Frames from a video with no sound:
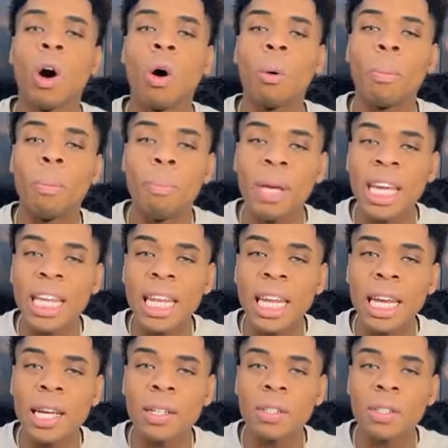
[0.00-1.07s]

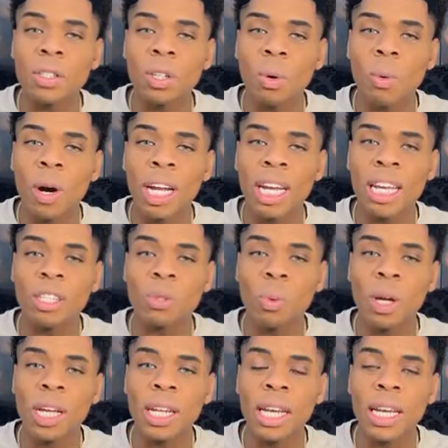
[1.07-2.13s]
obedient to what his
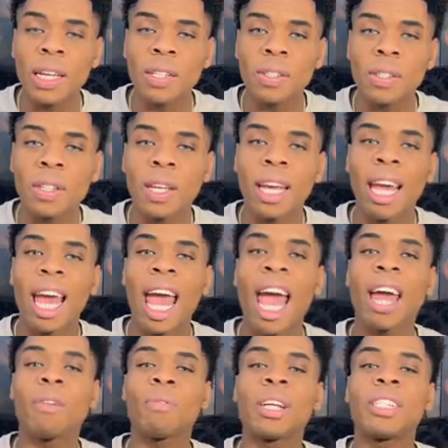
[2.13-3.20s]
will is
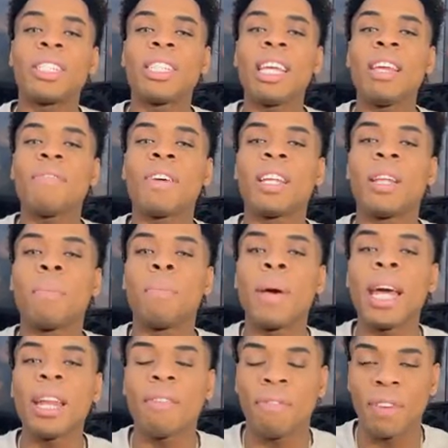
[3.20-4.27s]
and receiving the
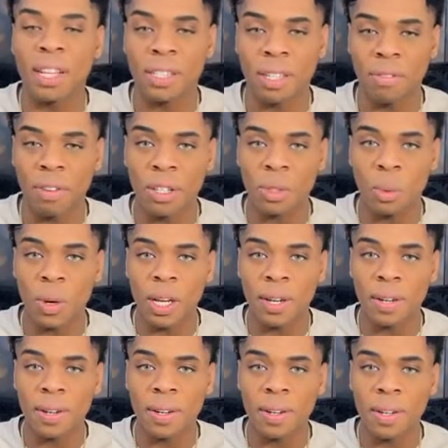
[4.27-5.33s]
benefits of his
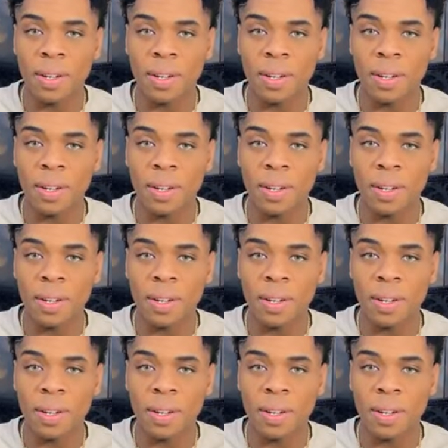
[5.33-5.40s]
will.